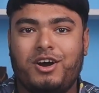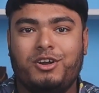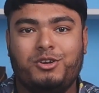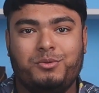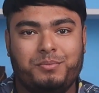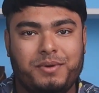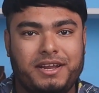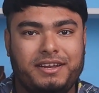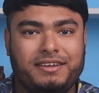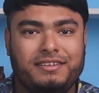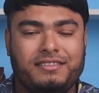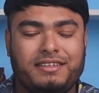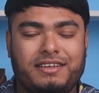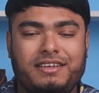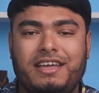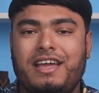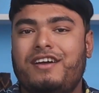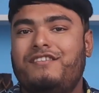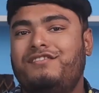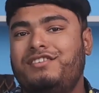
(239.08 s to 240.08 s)

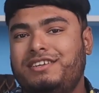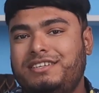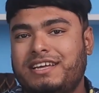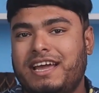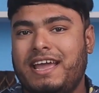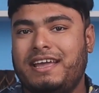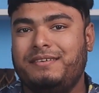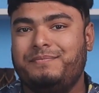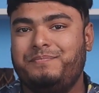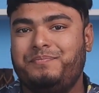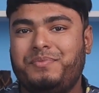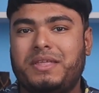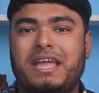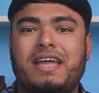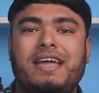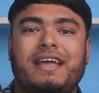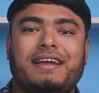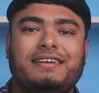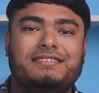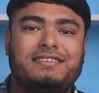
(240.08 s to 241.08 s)
automatically every day.
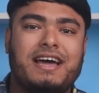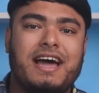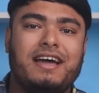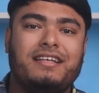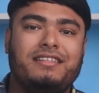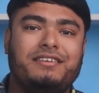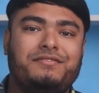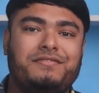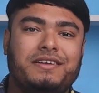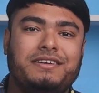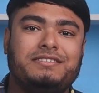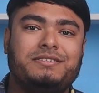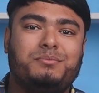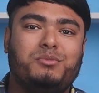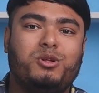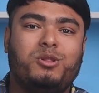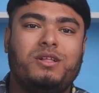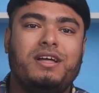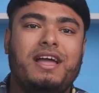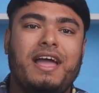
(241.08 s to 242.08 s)
It's highly
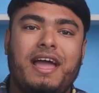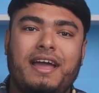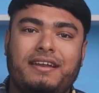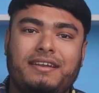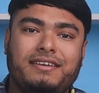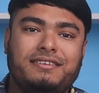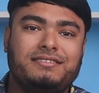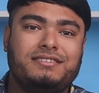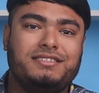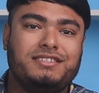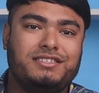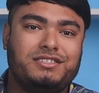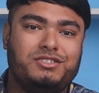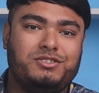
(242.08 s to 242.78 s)
flexible and easy to